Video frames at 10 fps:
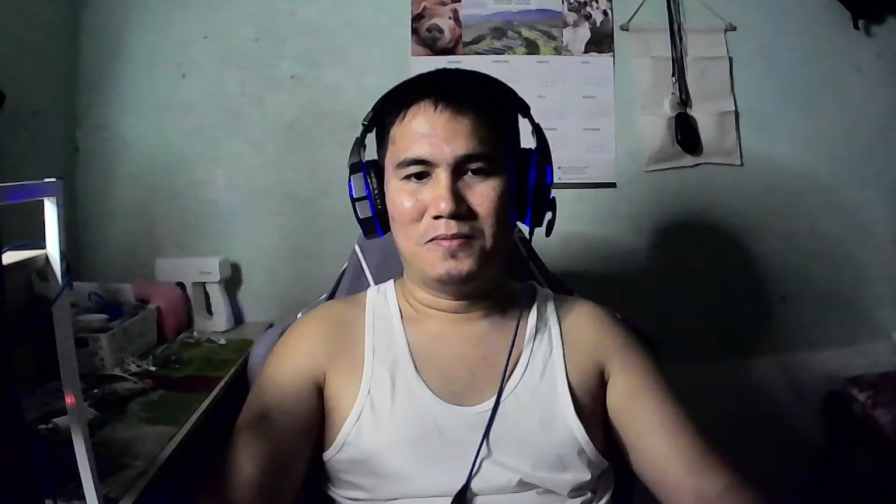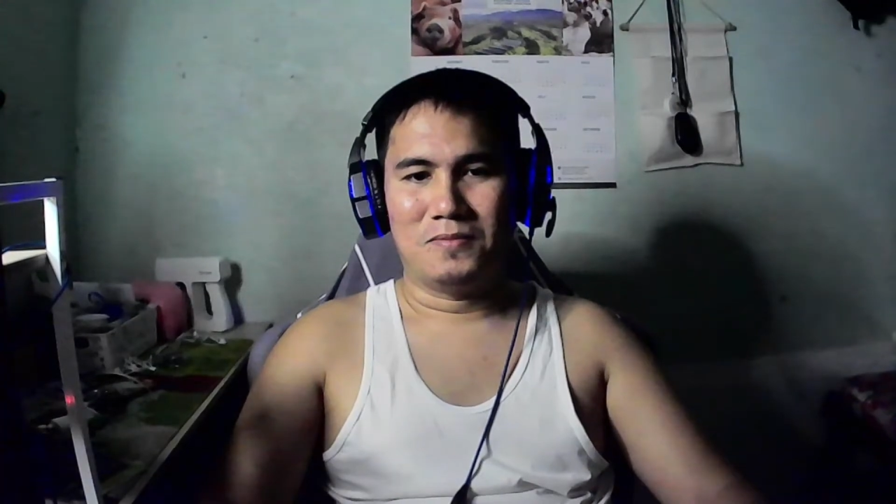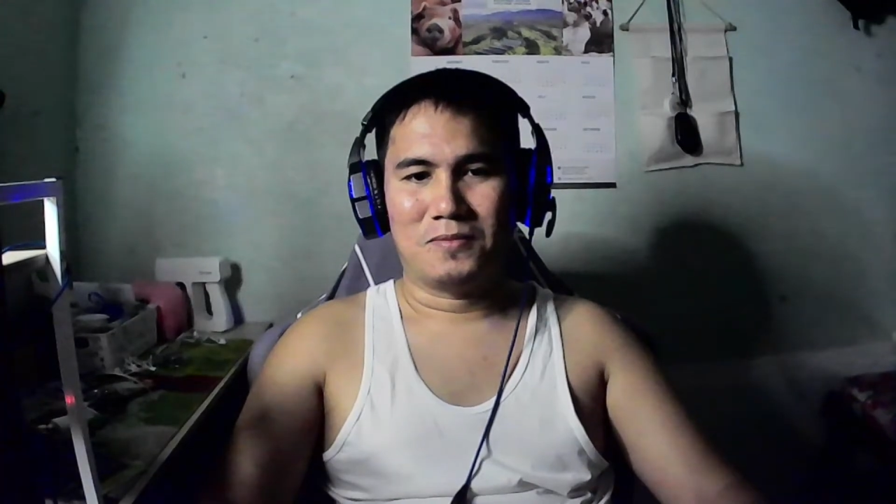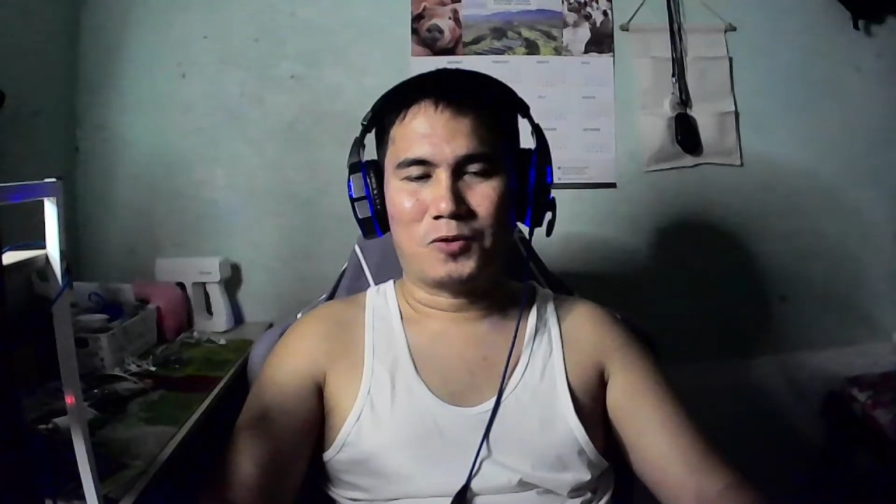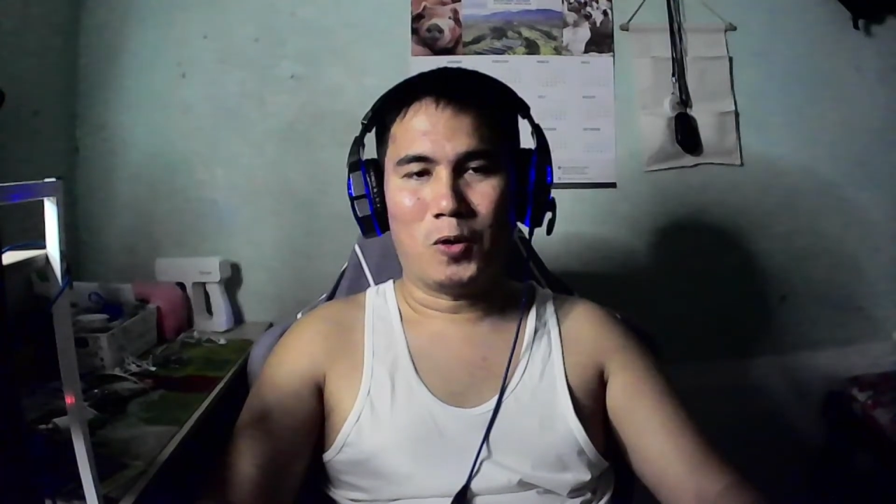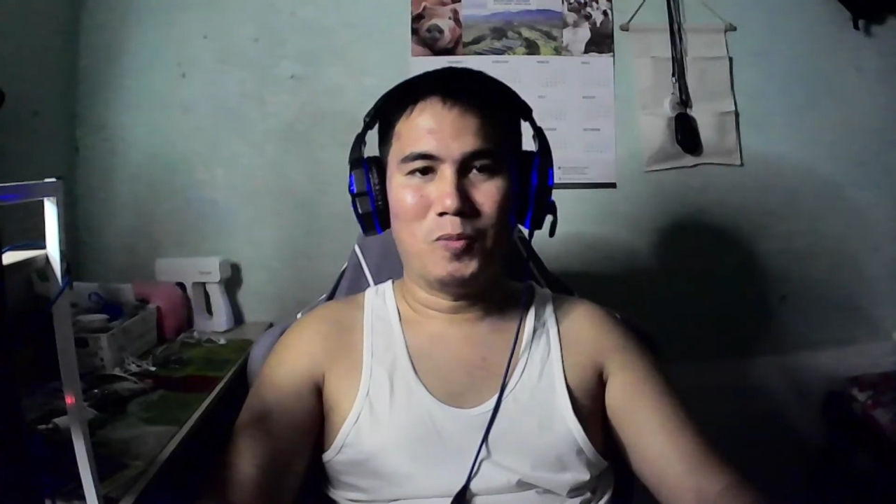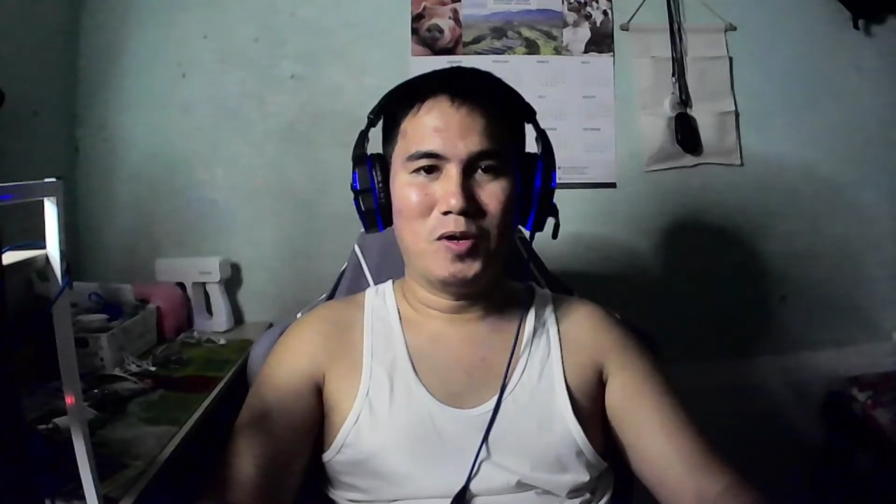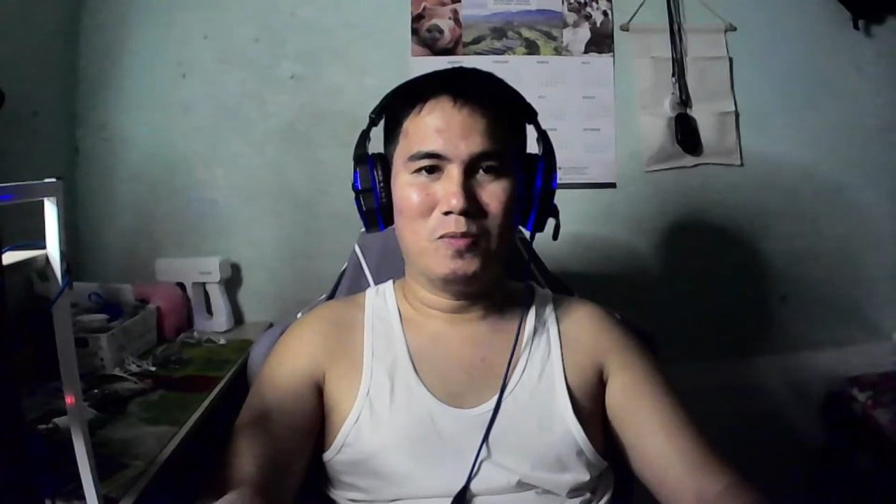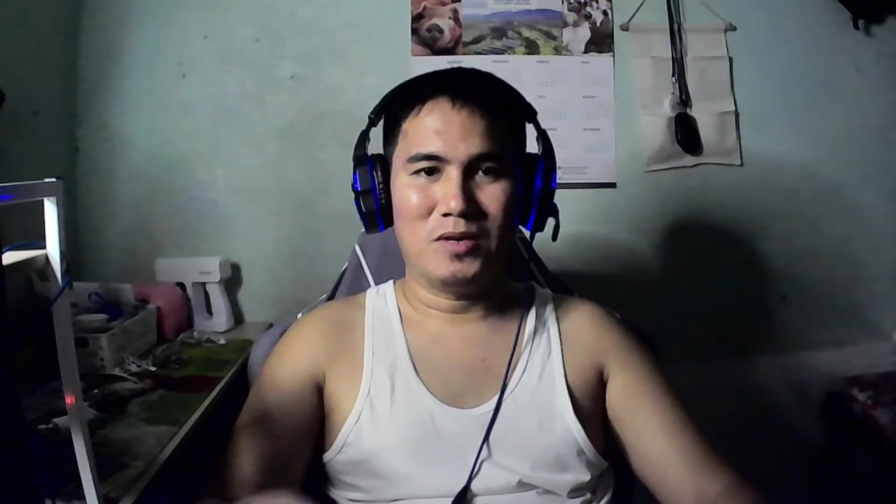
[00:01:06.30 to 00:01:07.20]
Chromium